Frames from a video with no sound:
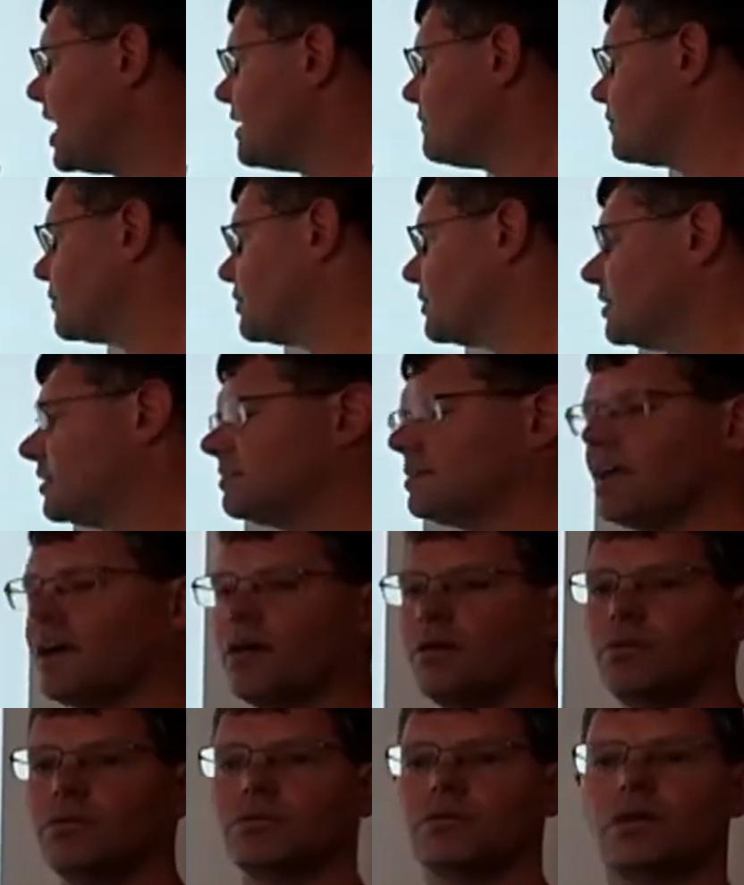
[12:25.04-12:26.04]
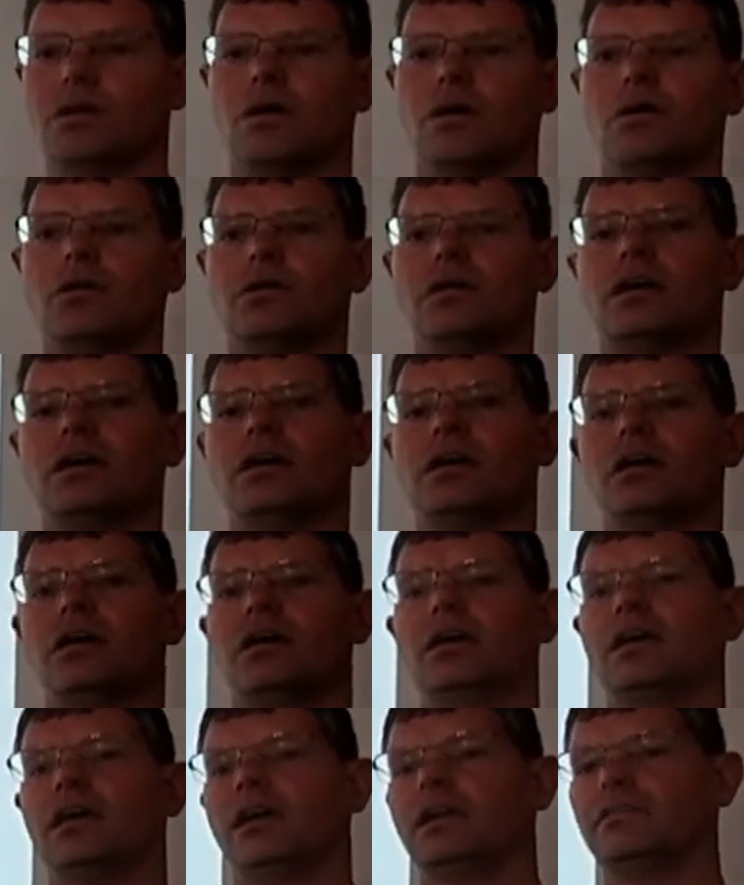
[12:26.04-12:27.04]
everything is held on
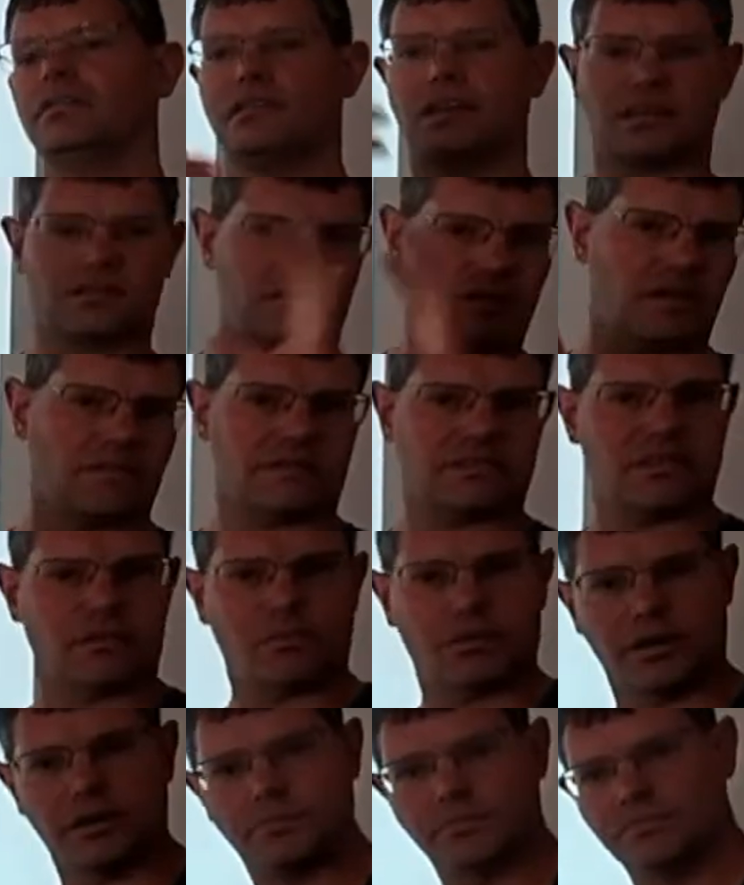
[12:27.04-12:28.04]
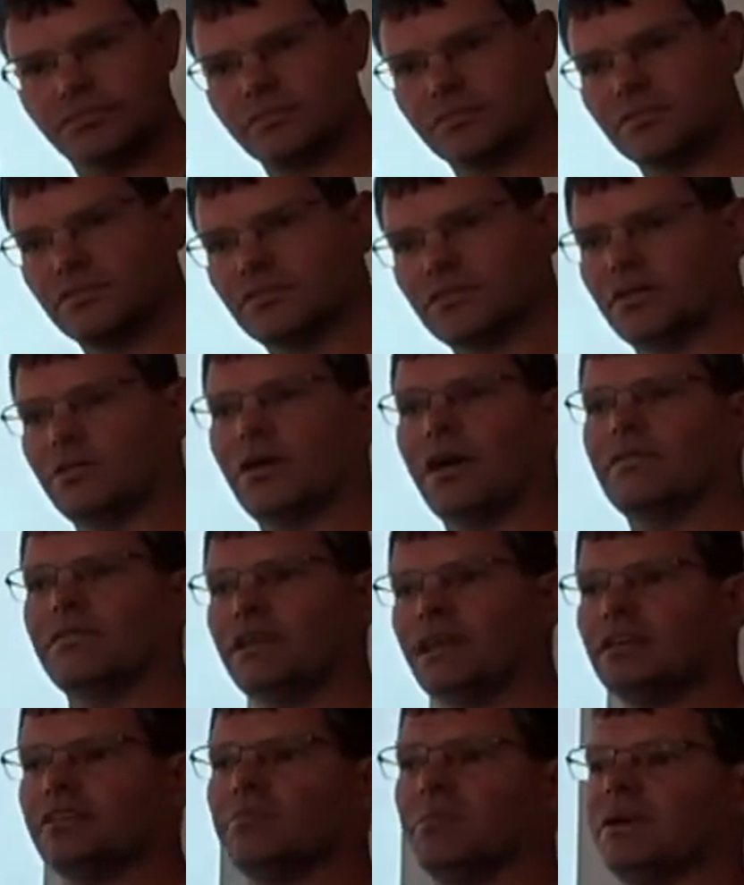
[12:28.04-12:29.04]
an internet server somewhere. So you have a
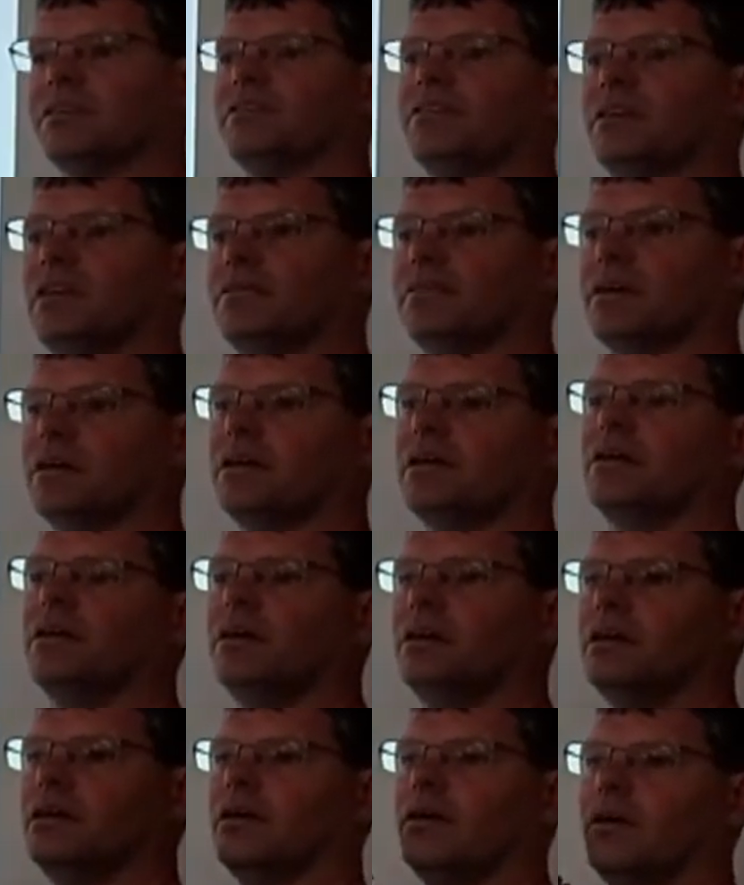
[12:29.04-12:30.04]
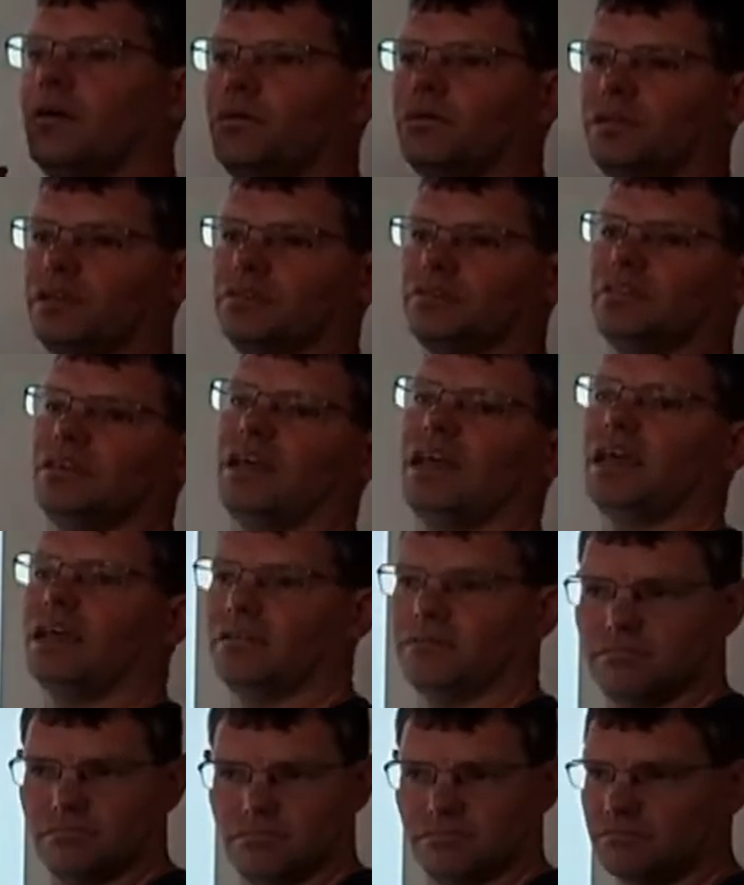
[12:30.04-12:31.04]
database server on the internet
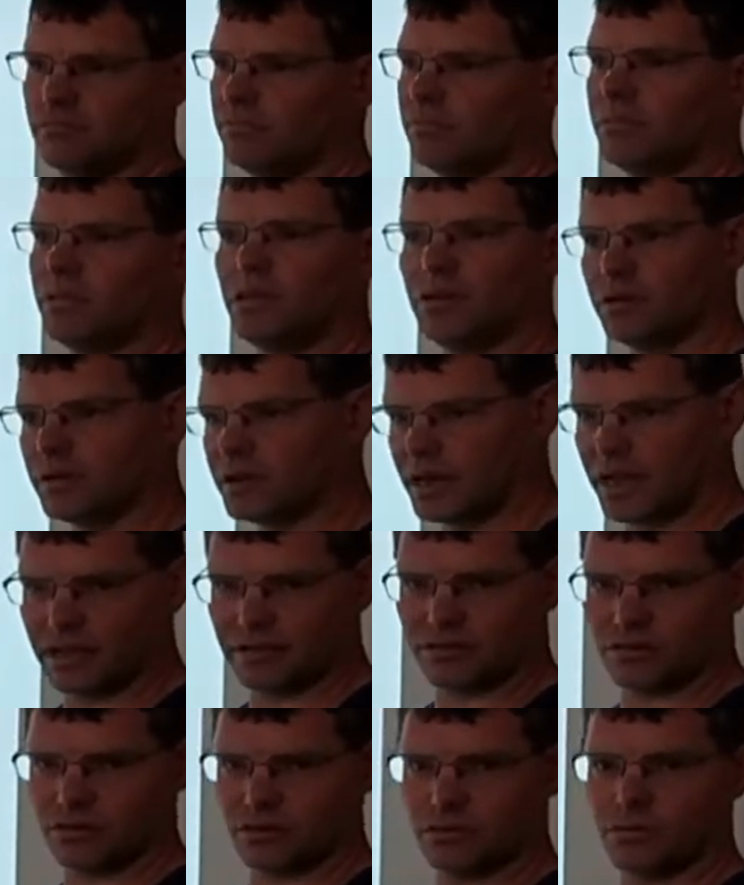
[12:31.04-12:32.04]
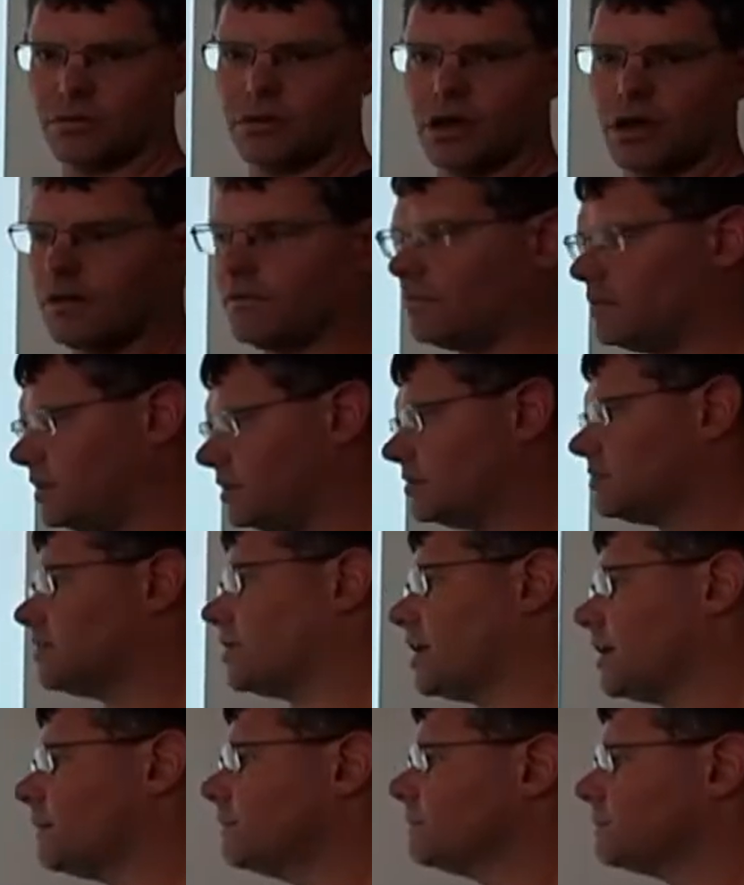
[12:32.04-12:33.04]
that you connect to over the
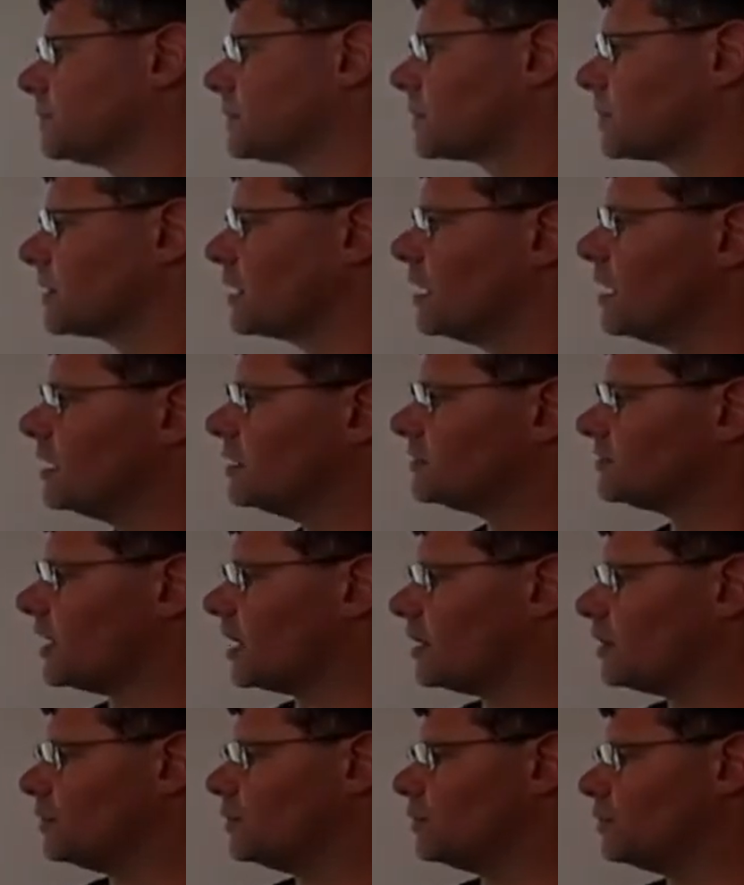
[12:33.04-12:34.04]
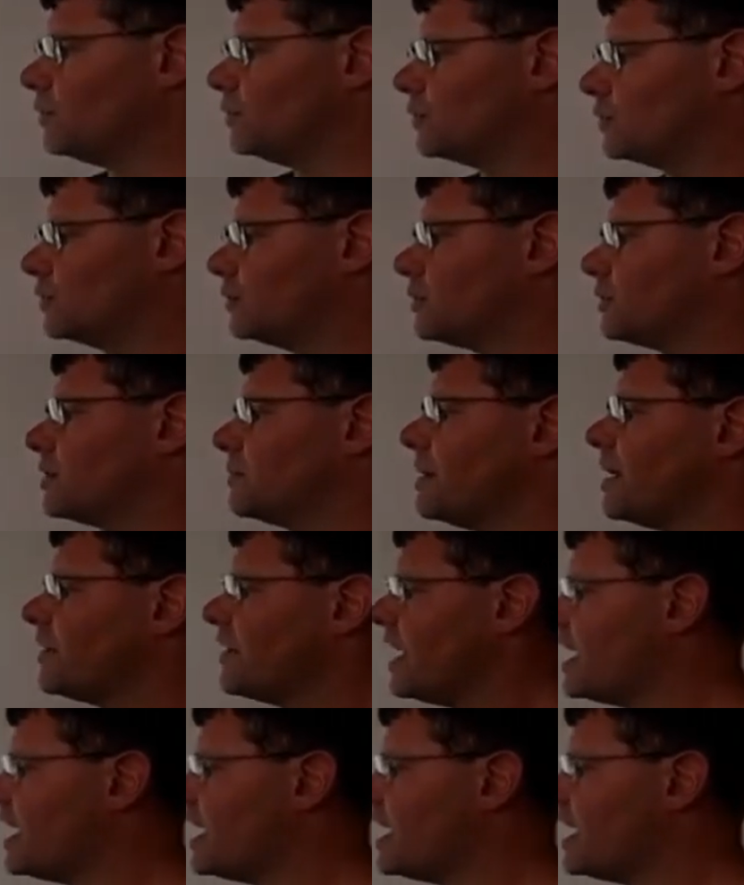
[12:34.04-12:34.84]
internet. So the good thing about